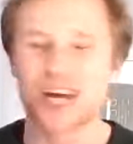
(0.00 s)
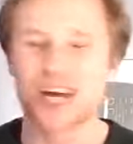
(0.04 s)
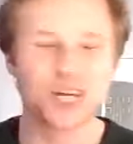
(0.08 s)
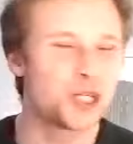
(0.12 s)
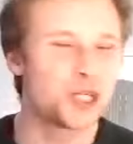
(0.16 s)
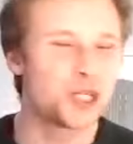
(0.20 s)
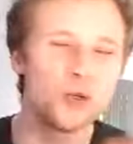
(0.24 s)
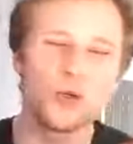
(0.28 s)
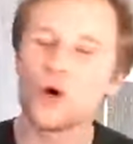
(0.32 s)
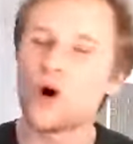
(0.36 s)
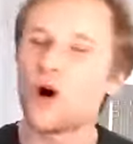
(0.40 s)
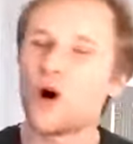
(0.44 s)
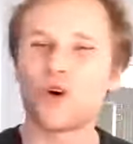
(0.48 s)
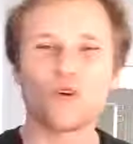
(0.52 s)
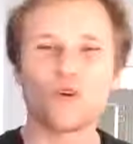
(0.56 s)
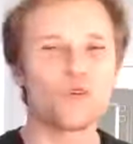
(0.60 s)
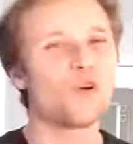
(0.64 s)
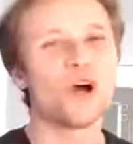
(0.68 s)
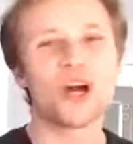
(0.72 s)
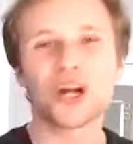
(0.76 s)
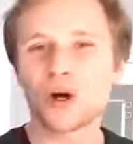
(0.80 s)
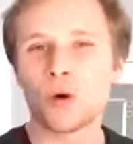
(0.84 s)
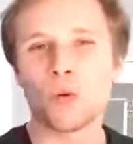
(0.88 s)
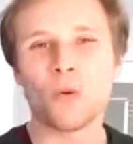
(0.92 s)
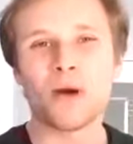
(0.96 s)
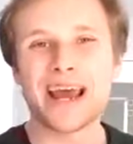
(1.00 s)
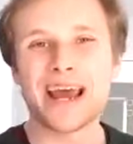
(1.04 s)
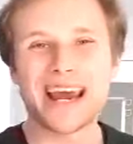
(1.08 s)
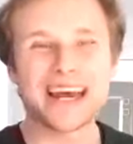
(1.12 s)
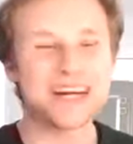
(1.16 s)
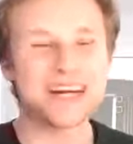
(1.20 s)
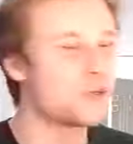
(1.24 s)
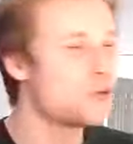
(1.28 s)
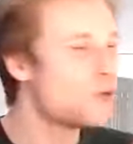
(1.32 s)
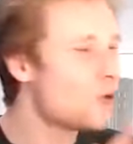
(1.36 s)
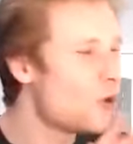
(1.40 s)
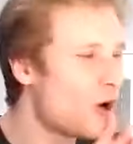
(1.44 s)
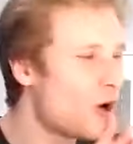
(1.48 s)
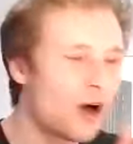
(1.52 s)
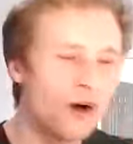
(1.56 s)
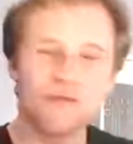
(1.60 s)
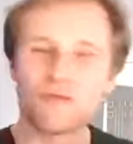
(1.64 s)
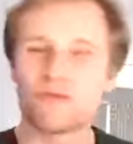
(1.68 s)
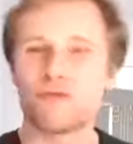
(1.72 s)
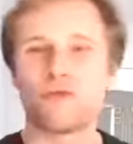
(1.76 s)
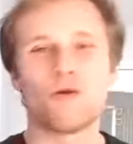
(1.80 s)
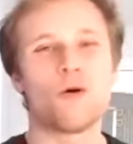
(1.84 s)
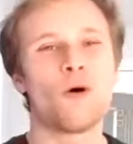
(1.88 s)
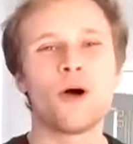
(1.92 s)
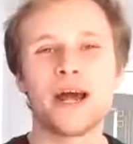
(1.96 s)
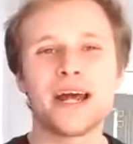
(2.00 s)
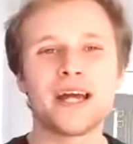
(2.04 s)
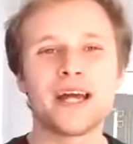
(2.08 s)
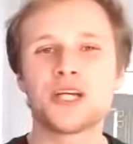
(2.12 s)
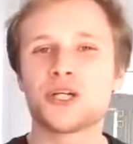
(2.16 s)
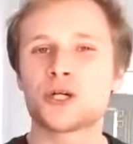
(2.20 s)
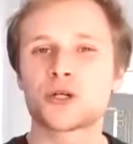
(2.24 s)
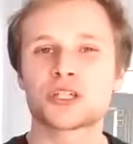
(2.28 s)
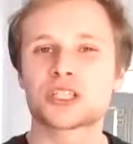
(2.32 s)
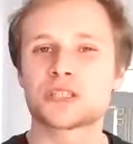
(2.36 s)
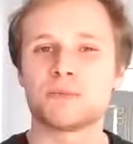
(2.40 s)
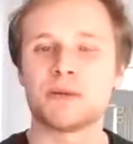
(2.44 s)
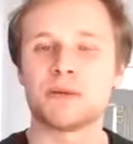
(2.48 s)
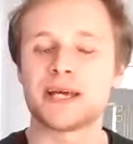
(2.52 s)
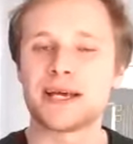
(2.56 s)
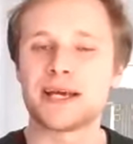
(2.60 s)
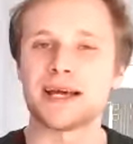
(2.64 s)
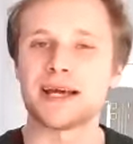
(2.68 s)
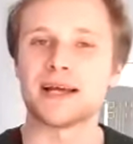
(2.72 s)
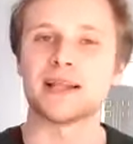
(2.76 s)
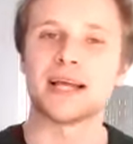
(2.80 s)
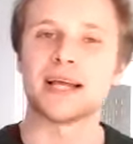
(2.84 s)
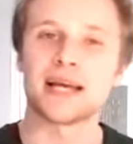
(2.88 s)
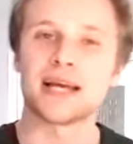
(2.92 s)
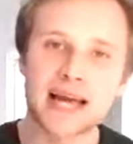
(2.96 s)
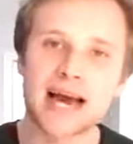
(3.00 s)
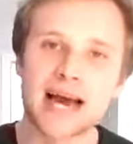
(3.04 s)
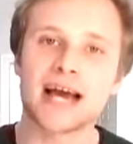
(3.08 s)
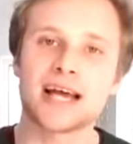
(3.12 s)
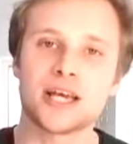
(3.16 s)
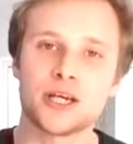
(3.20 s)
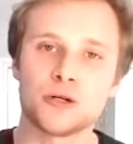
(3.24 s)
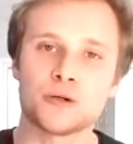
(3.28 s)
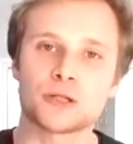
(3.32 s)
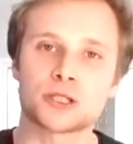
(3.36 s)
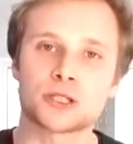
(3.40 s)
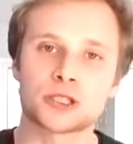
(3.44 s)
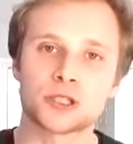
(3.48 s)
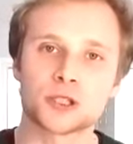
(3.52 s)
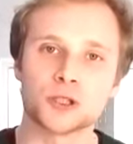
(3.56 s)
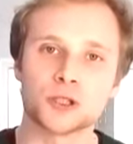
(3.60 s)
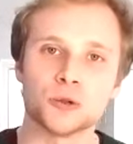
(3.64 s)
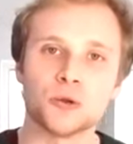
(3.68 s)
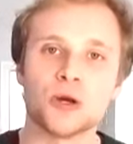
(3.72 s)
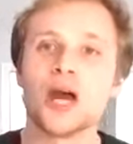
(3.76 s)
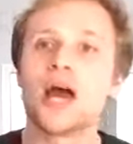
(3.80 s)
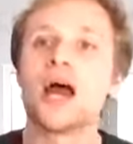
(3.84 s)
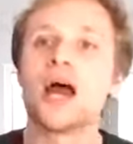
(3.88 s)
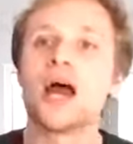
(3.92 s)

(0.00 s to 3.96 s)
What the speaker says: Do not run away. Do not avoid your speaking like I used to.